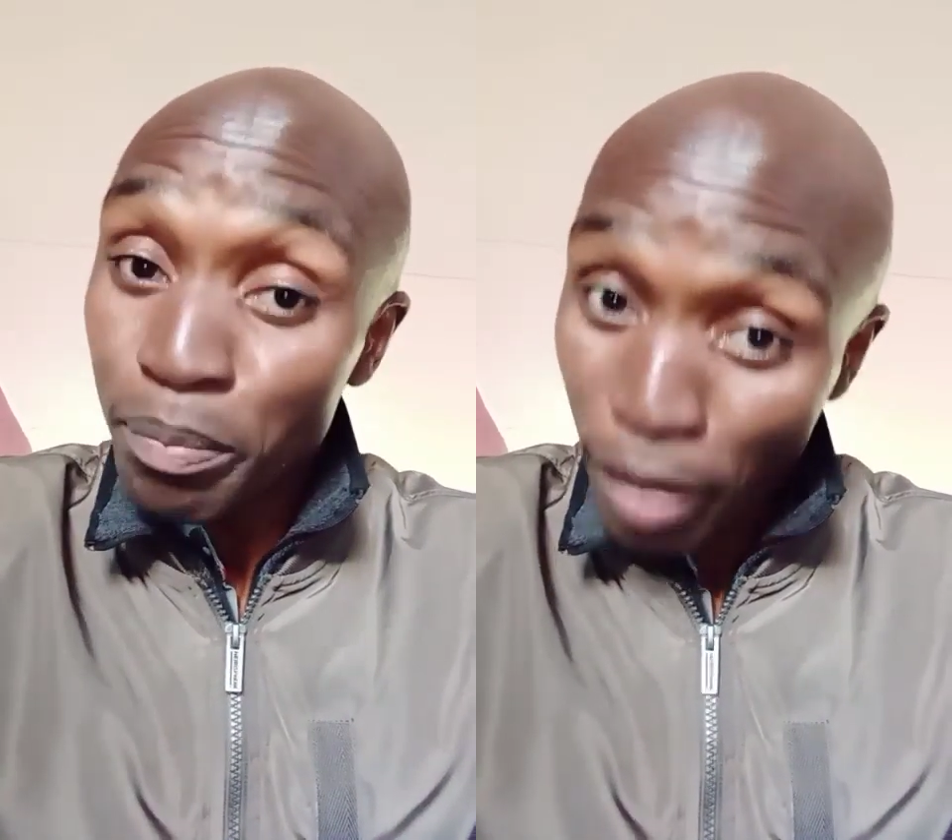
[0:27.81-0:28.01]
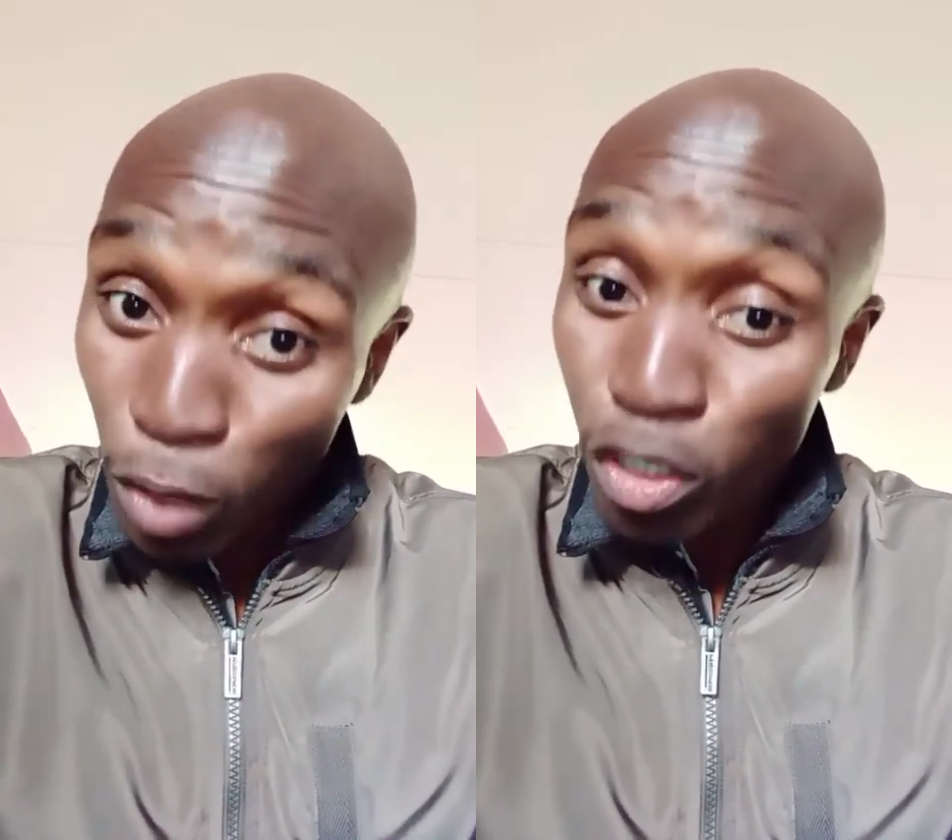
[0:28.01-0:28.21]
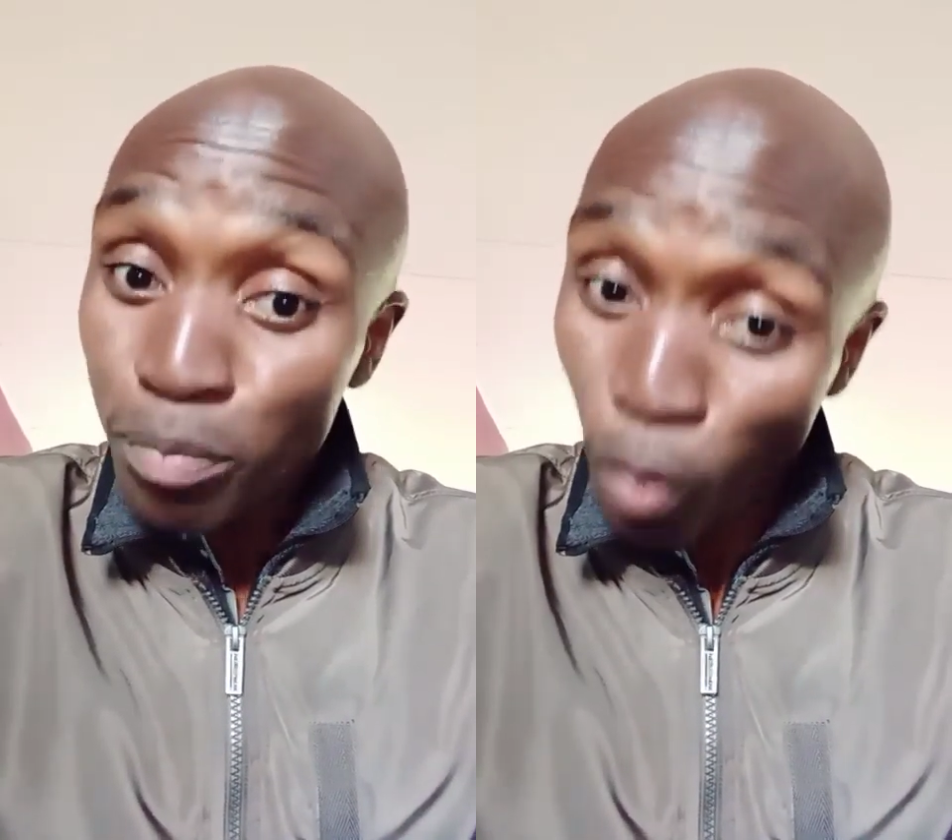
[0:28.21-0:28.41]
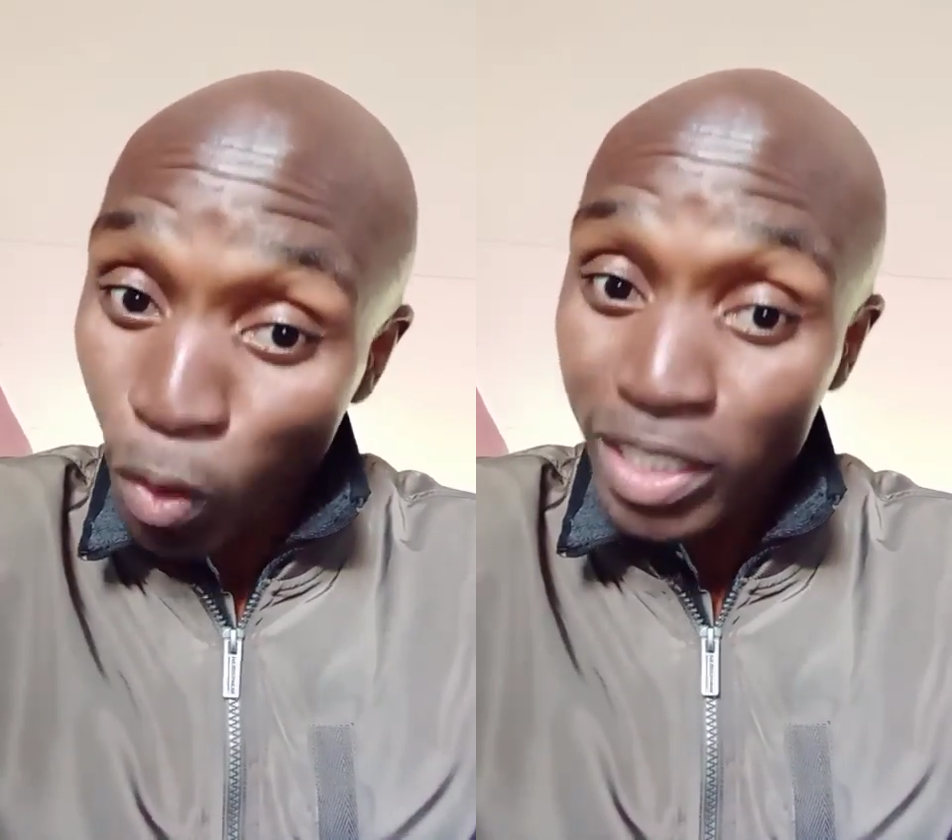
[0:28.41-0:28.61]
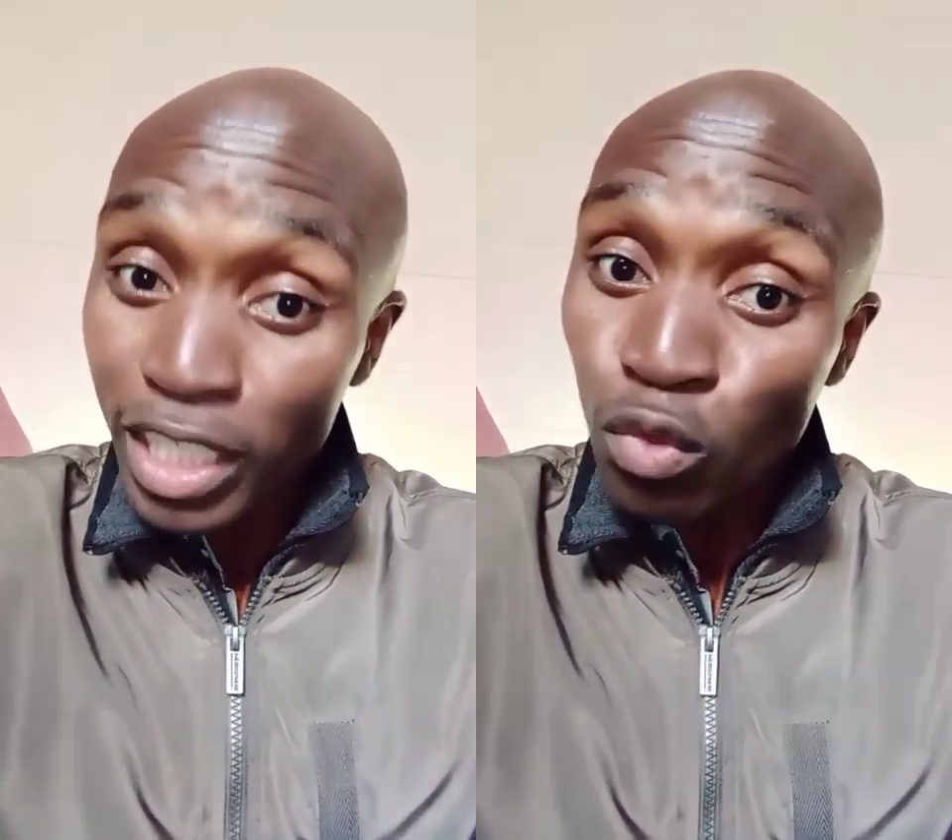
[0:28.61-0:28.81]
ballot
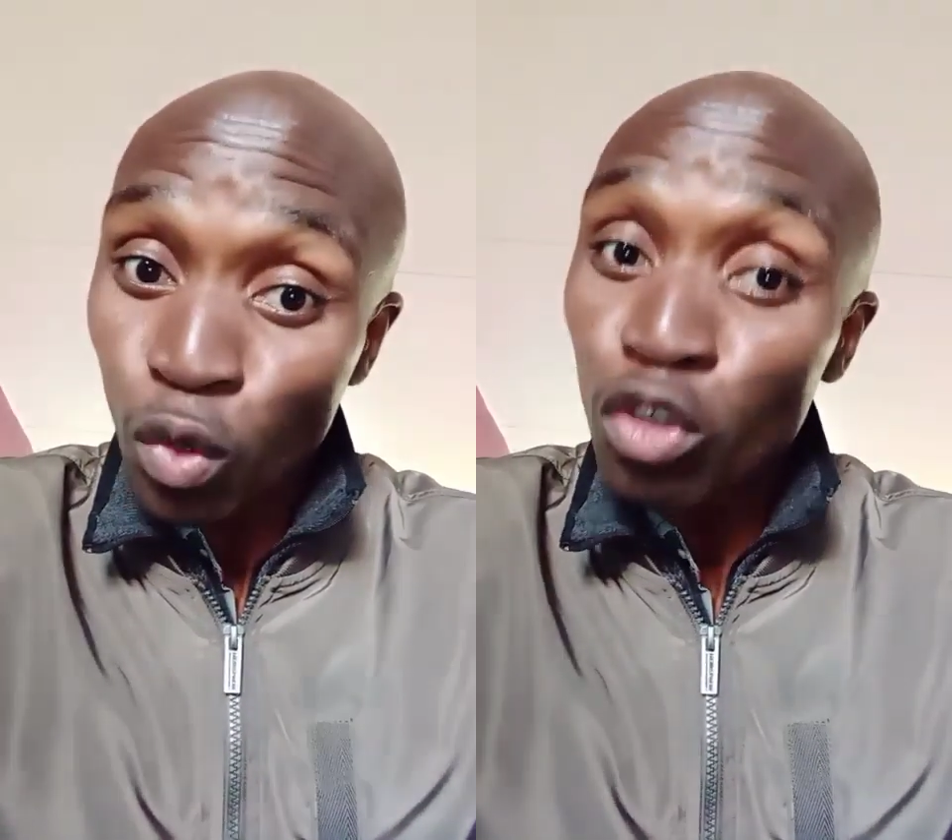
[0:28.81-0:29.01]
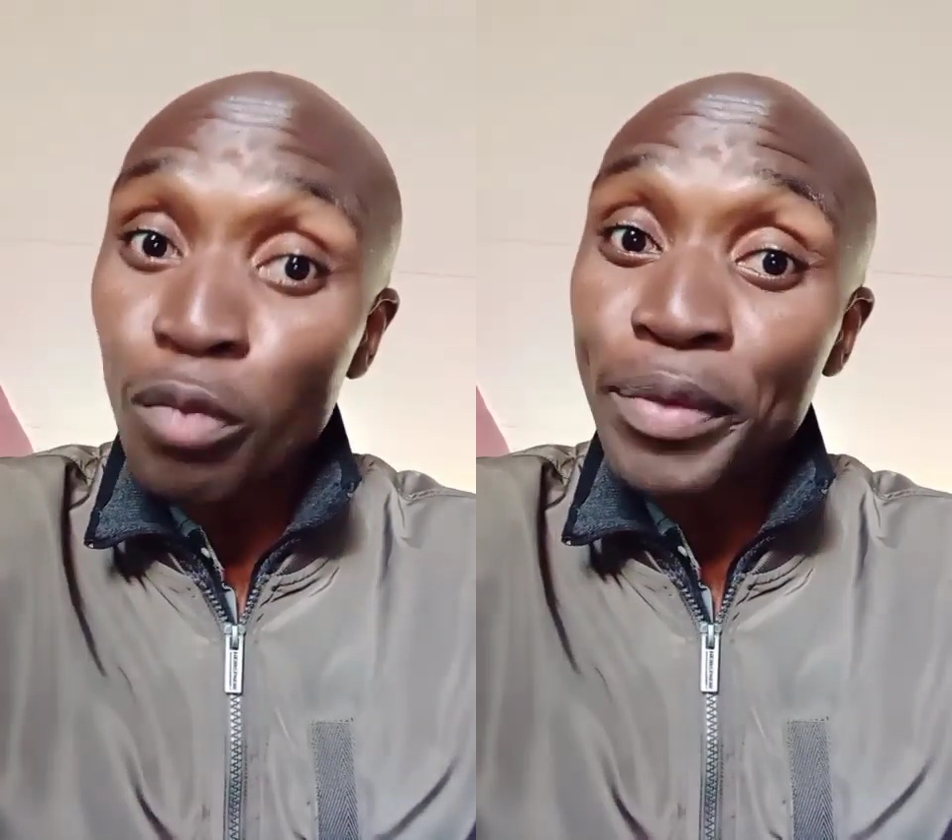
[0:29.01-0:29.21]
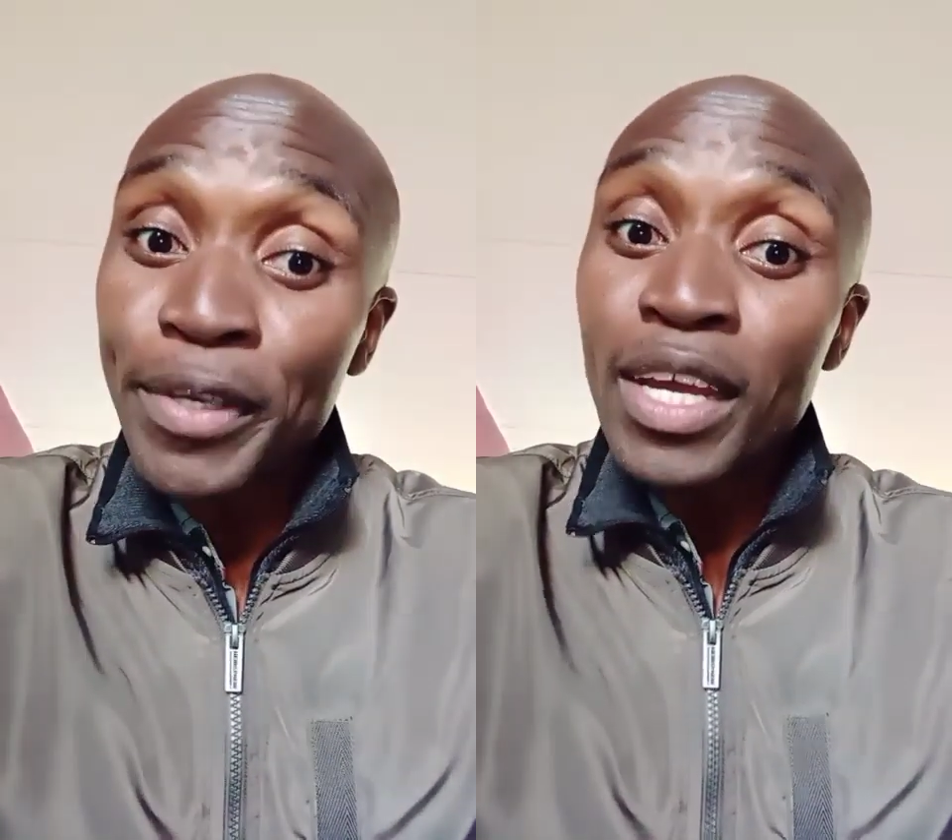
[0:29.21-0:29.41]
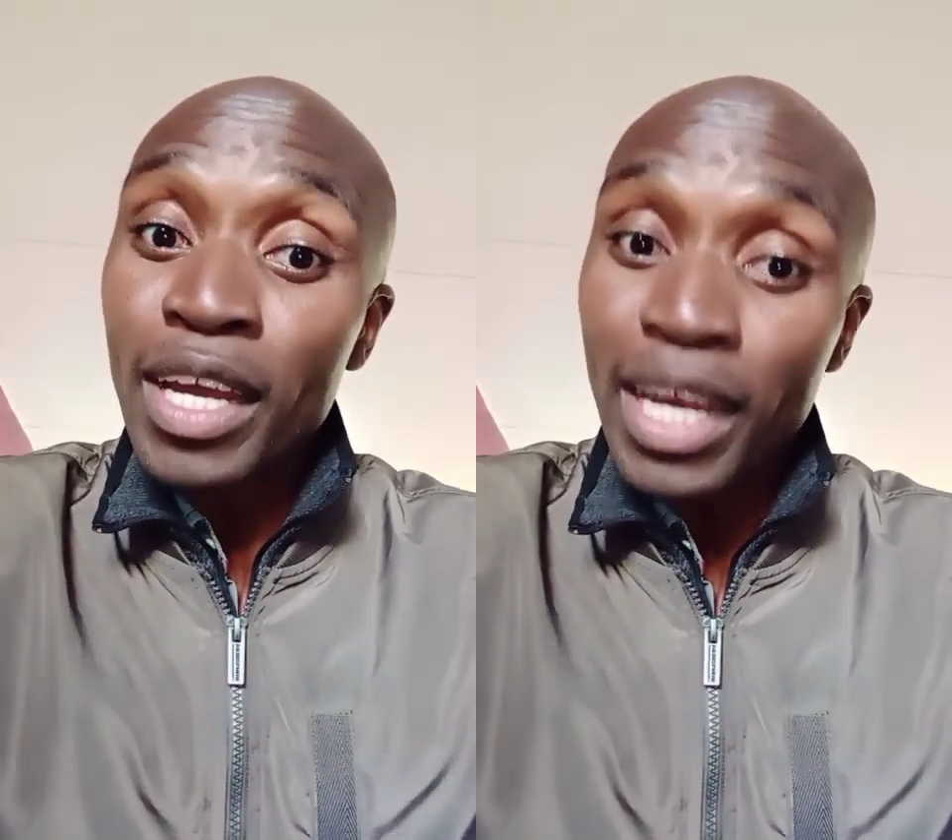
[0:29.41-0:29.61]
box is going to be